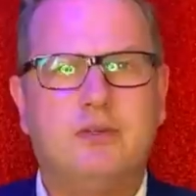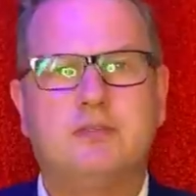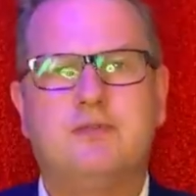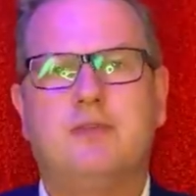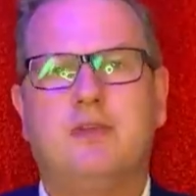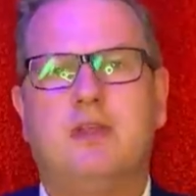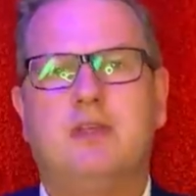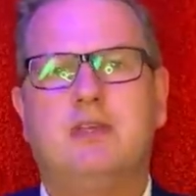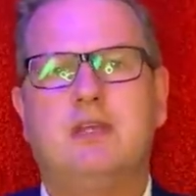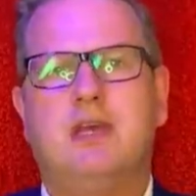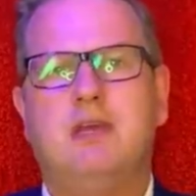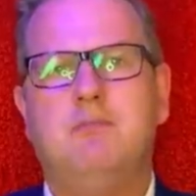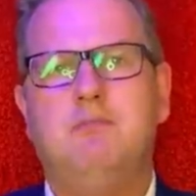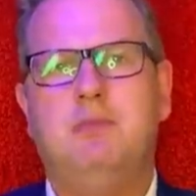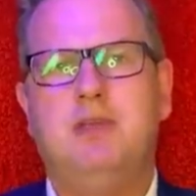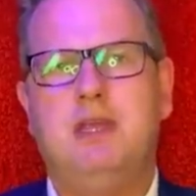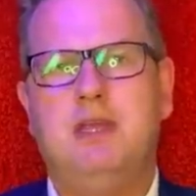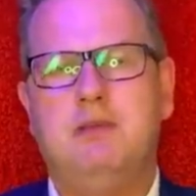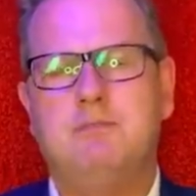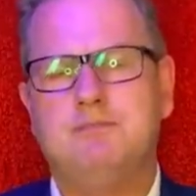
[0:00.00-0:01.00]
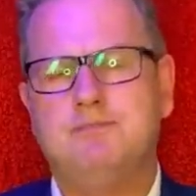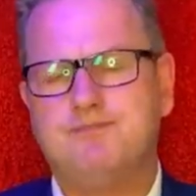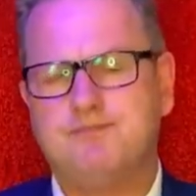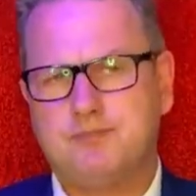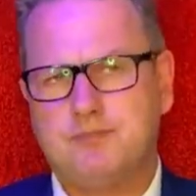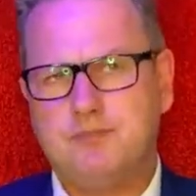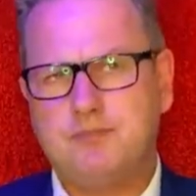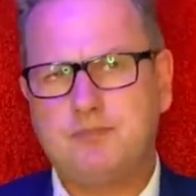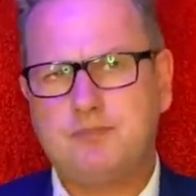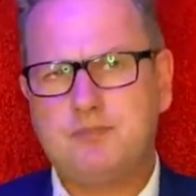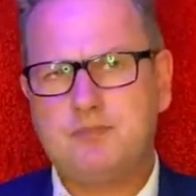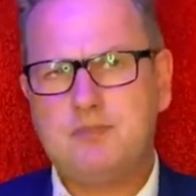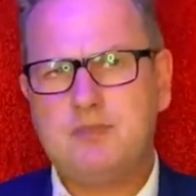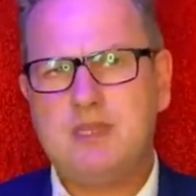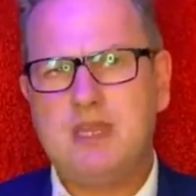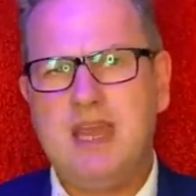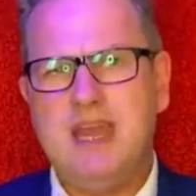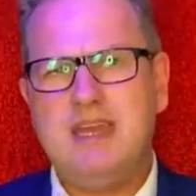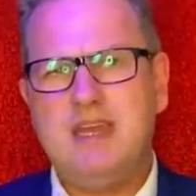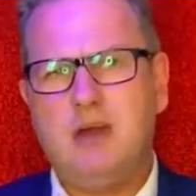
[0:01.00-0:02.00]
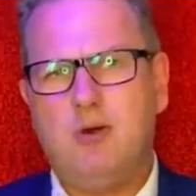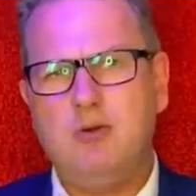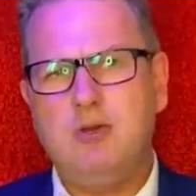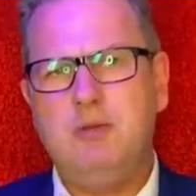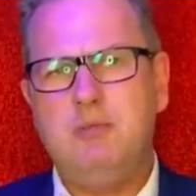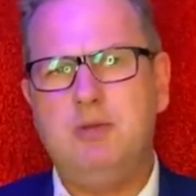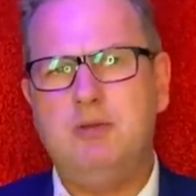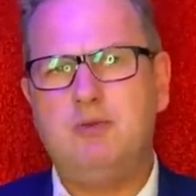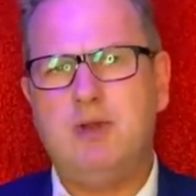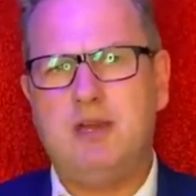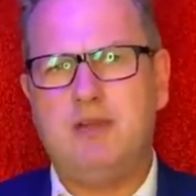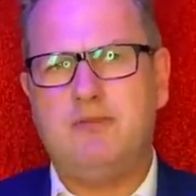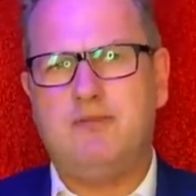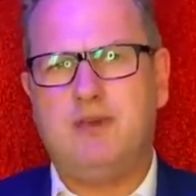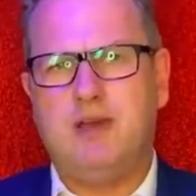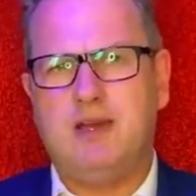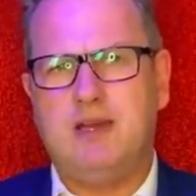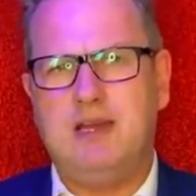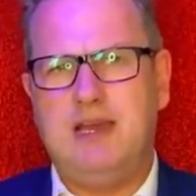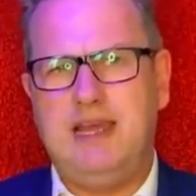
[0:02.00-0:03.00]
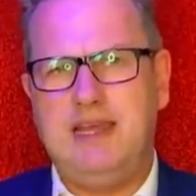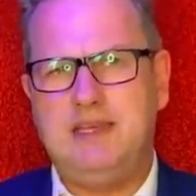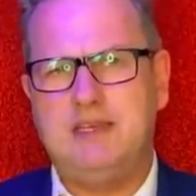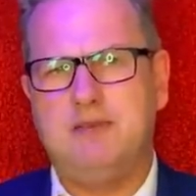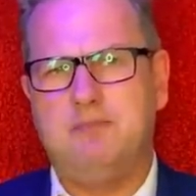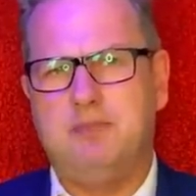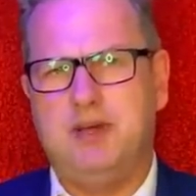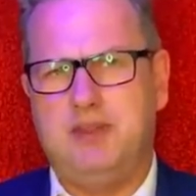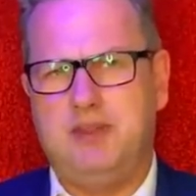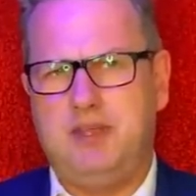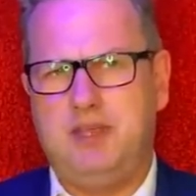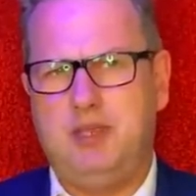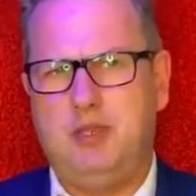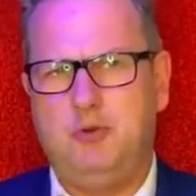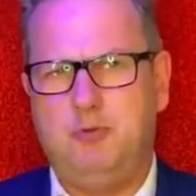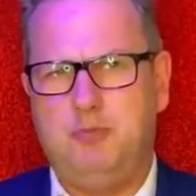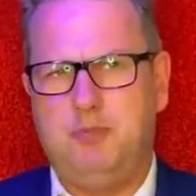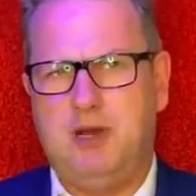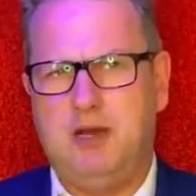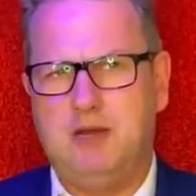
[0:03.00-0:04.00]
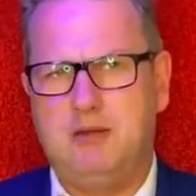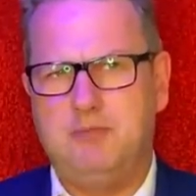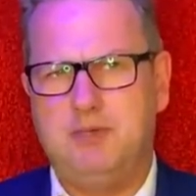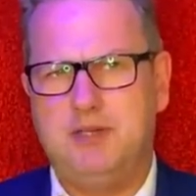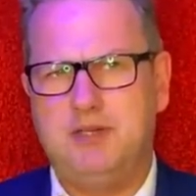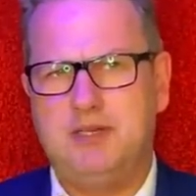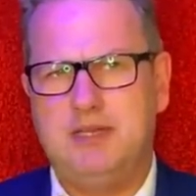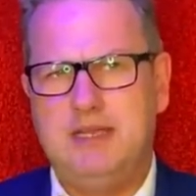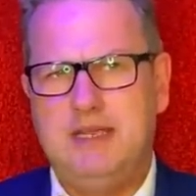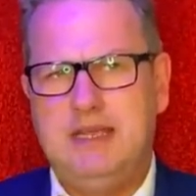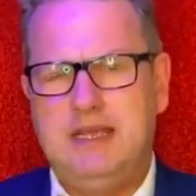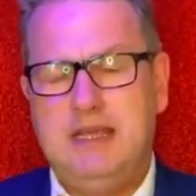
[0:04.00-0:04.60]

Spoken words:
for the time being and only be ratified later by the EU Parliament.